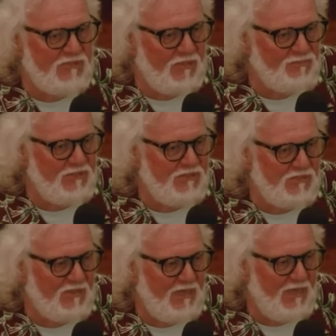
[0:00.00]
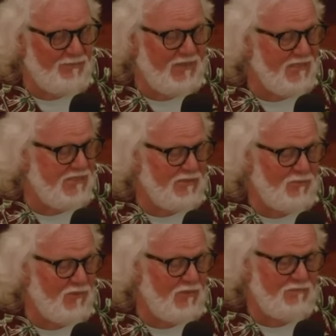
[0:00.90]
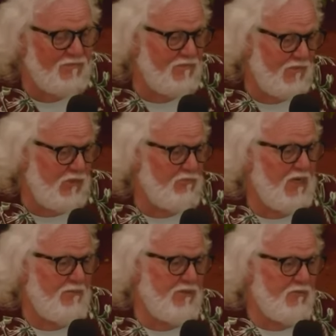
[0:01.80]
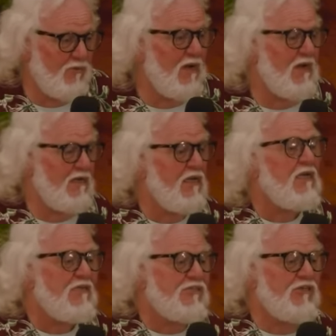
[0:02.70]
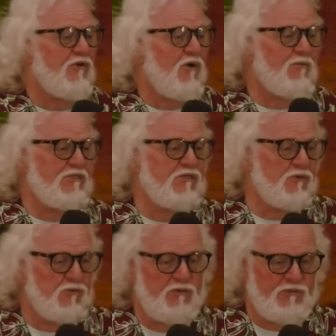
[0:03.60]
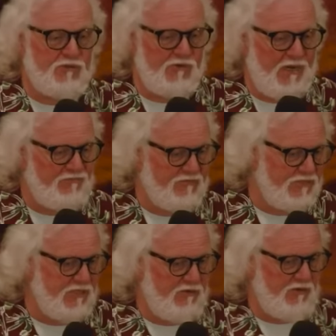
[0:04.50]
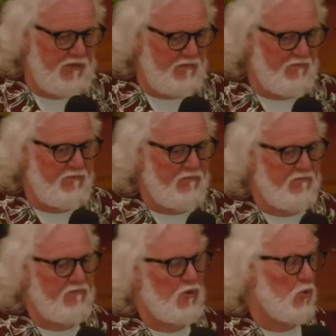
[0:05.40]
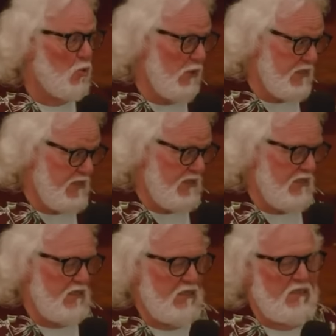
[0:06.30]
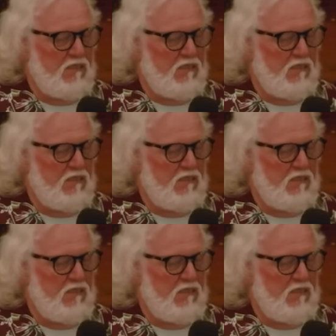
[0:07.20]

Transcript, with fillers: them something's going to happen. I said, well, you might be right. See, you always agree with your adversary quickly.